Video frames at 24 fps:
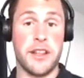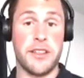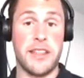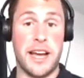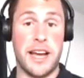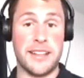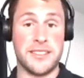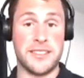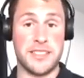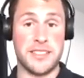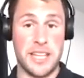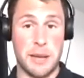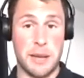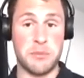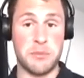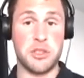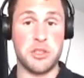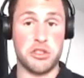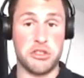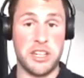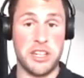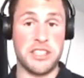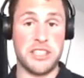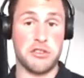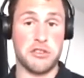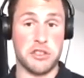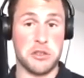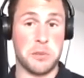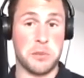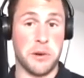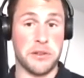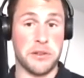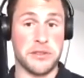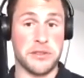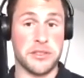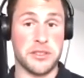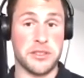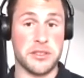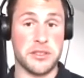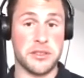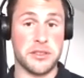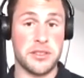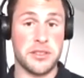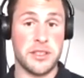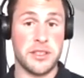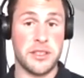that same stress response